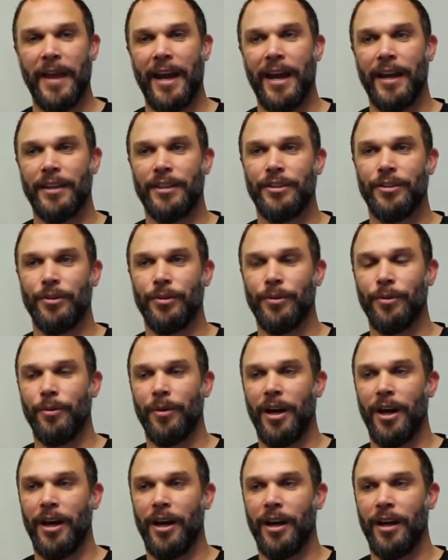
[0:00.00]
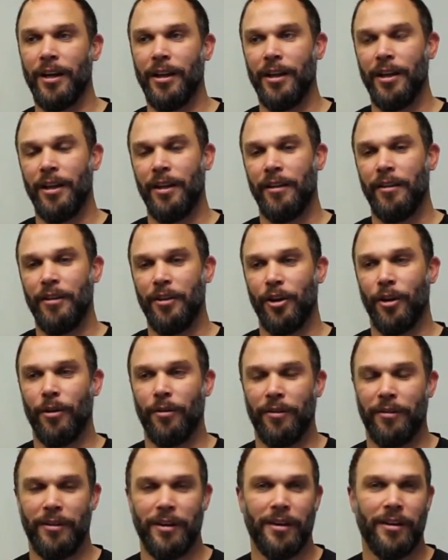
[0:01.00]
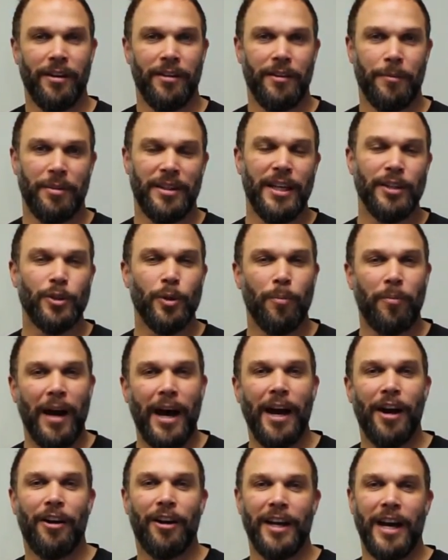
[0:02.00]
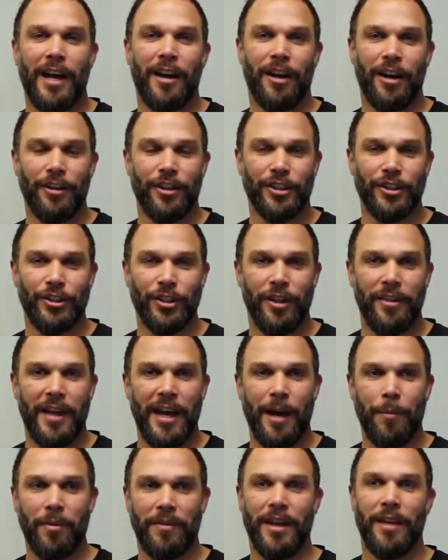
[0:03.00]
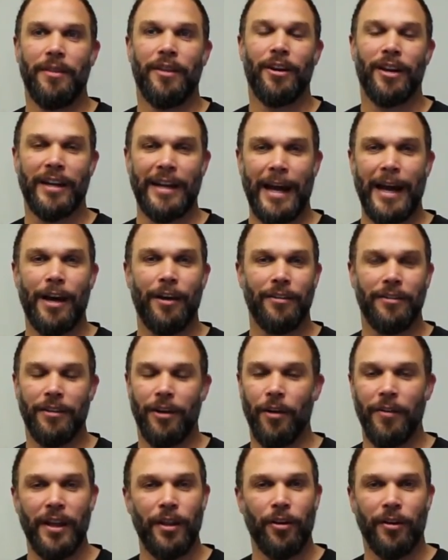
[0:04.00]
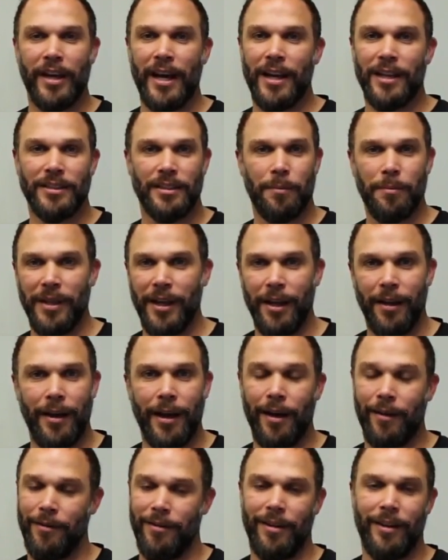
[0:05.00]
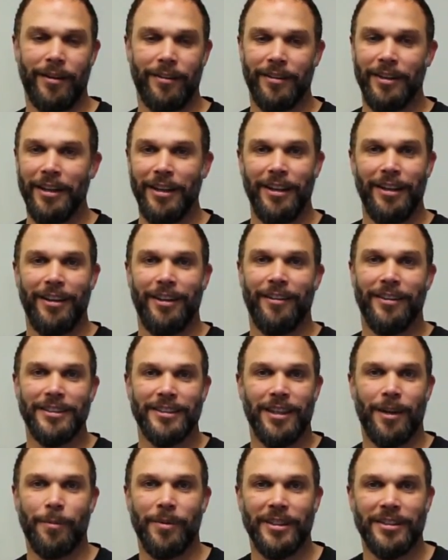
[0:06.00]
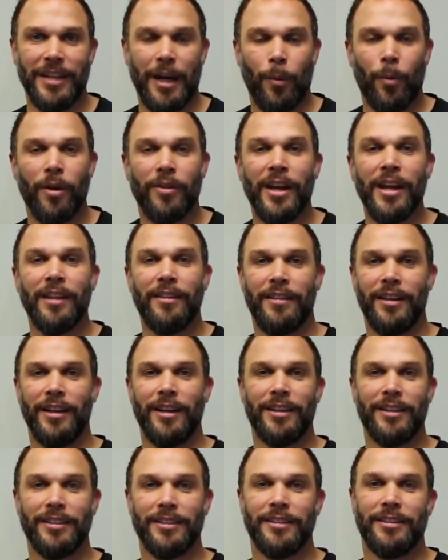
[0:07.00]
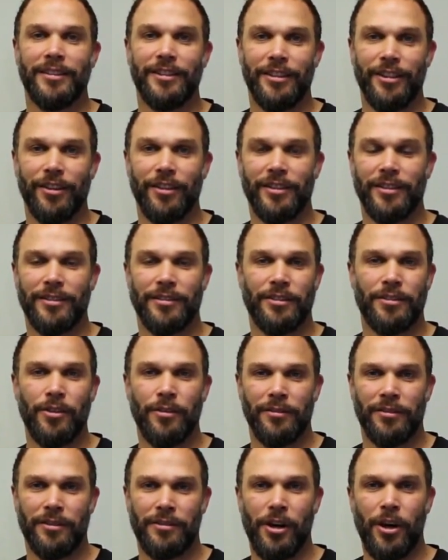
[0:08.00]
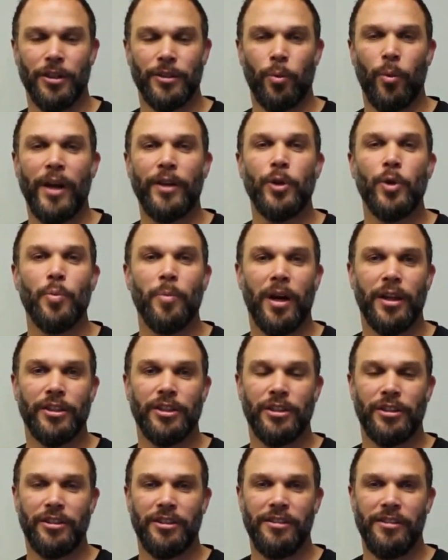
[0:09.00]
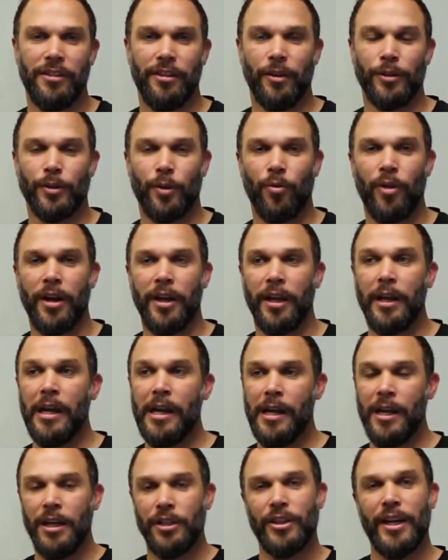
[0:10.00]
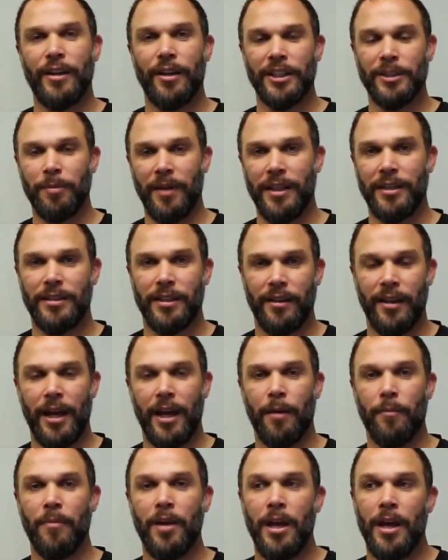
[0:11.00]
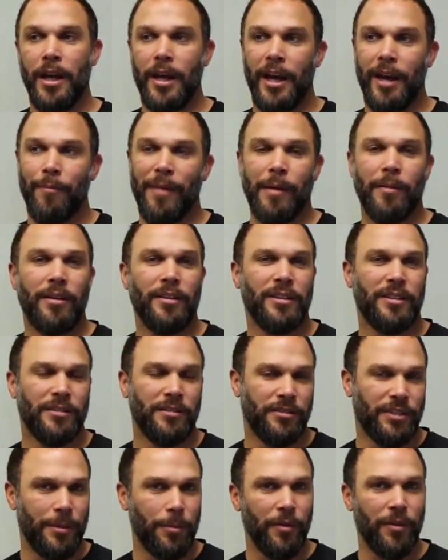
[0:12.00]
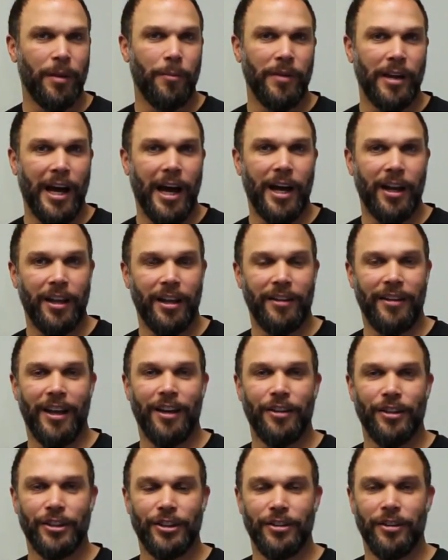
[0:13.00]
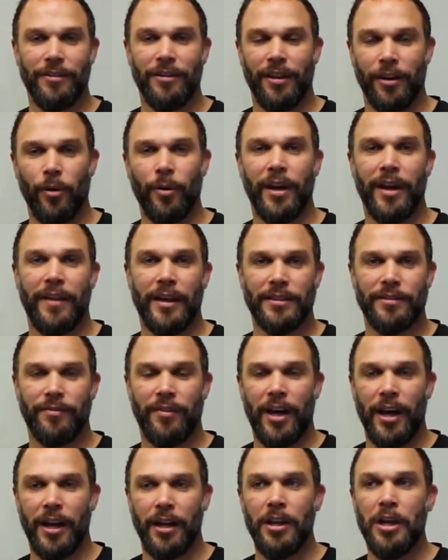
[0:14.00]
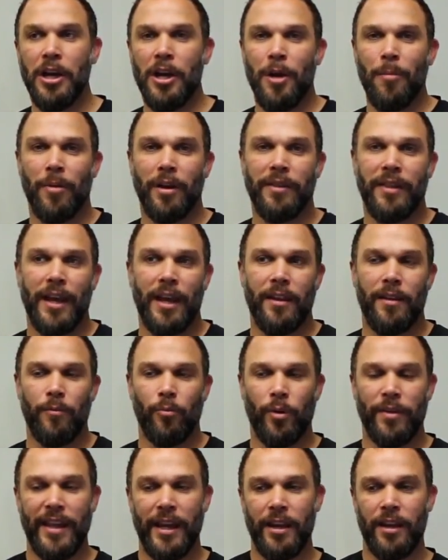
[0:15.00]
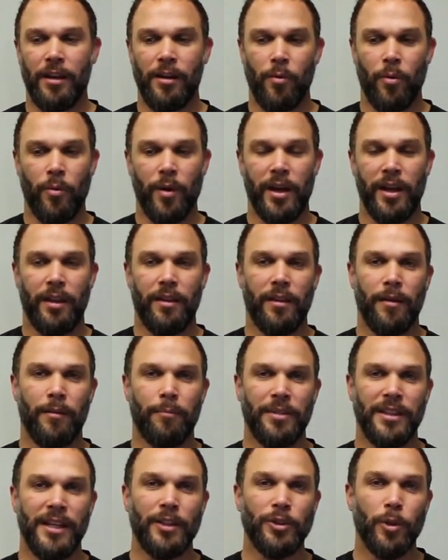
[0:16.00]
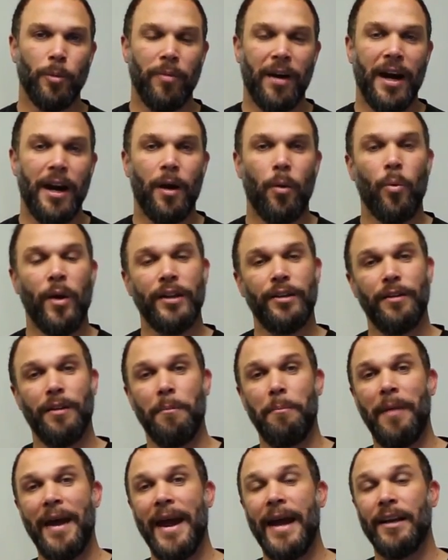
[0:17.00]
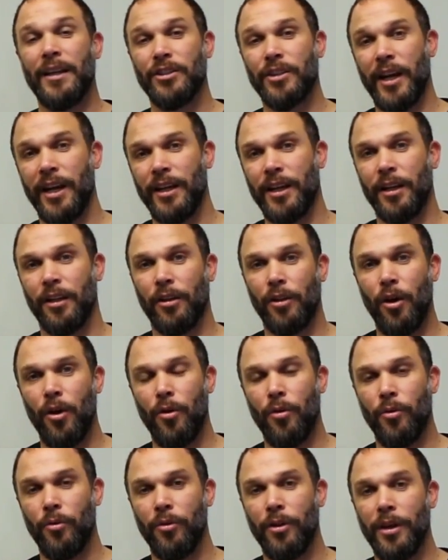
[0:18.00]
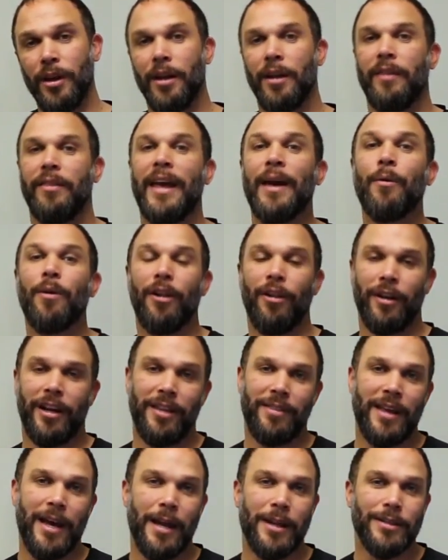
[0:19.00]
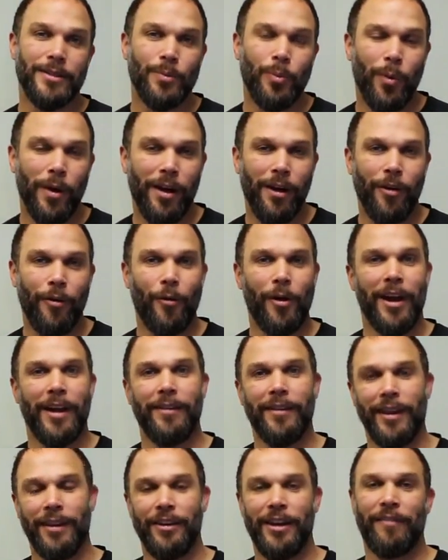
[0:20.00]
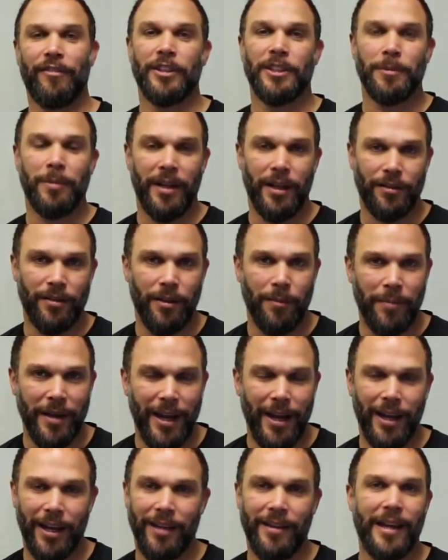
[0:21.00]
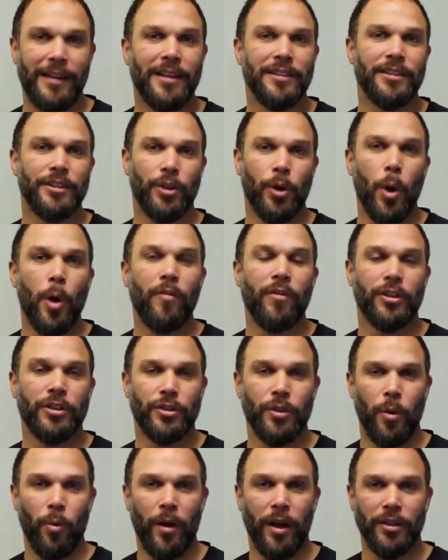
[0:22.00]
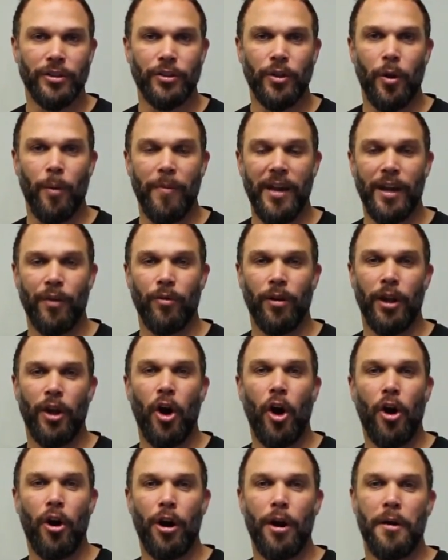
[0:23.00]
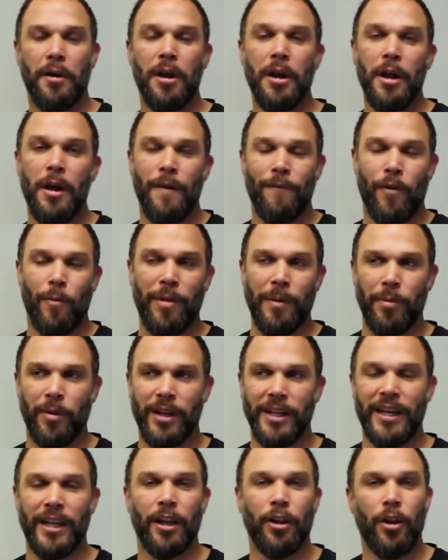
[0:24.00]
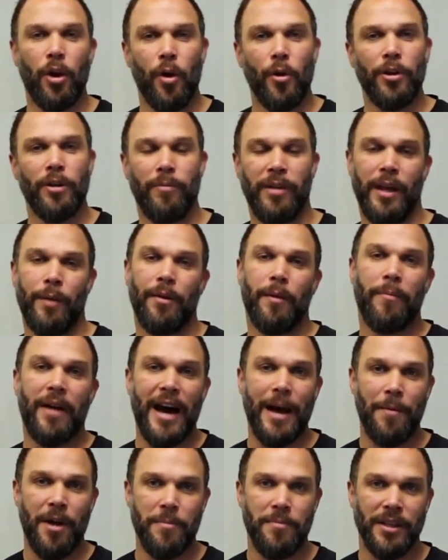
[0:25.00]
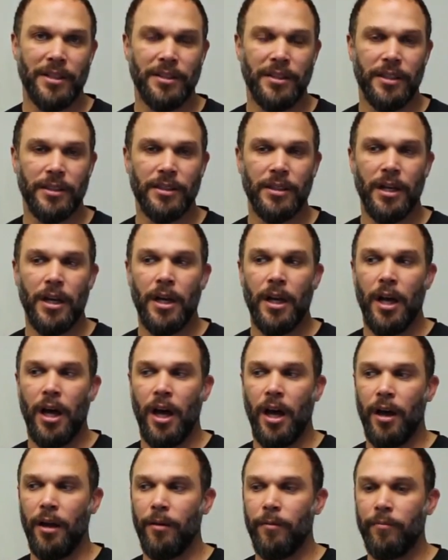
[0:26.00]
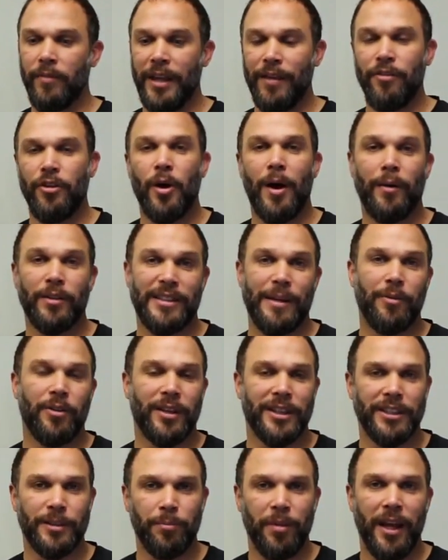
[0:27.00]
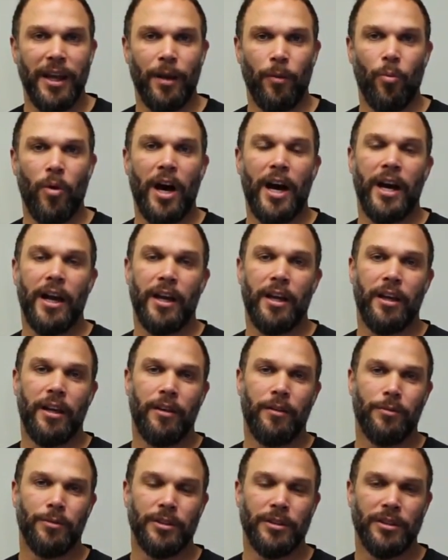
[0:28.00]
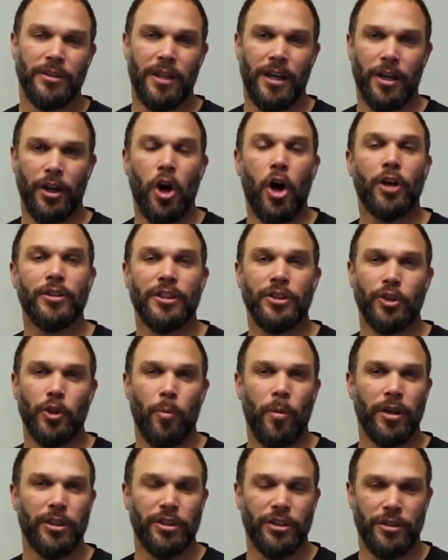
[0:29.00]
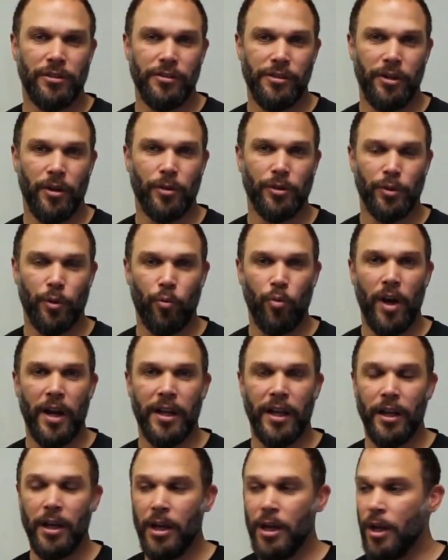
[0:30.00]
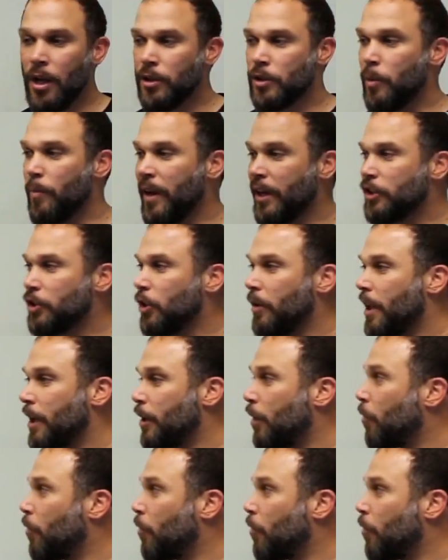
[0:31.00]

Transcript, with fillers: that to uh, you know the, the potential buyer kind of understood that, but then their accountant all they look at is the P and L, and they're like, you know, this company's not worth anything because you know it costs way too much you know to run it. Tried to explain to them, and maybe some of them got it and they understood. And they're like, okay, that's fine. But then when they when the potential buyer went to the bank to try to get a loan they want to look at that as well, and then you have to explain it to the bank, and that doesn't go over so well. So it made it really hard for people to get a loan to be able to buy my business, um, even though I was able to explain why it was uh, costing so much, you know, to run it. So make sure that